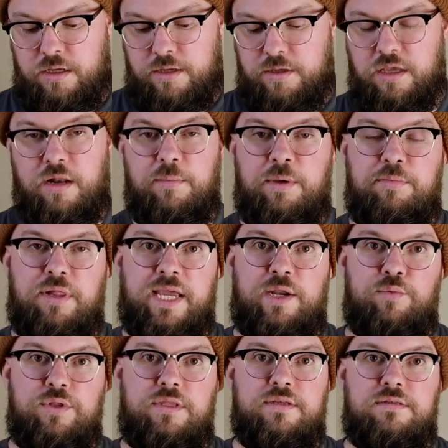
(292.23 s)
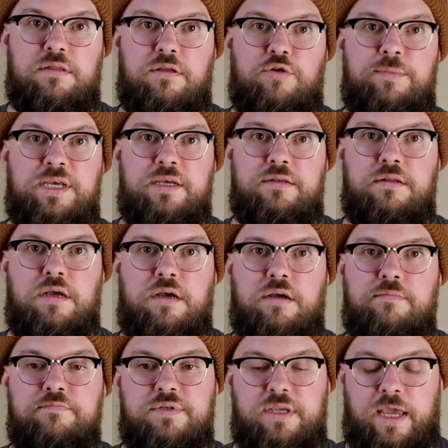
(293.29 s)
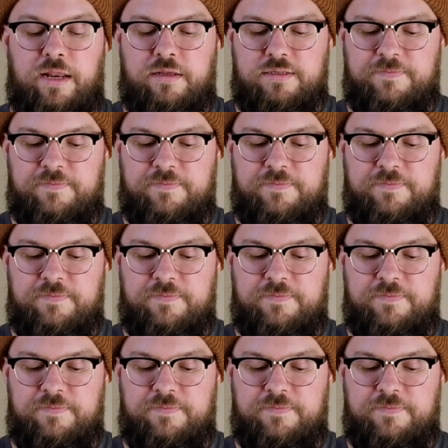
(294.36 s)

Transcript: gonna be playing with this a little bit, scanning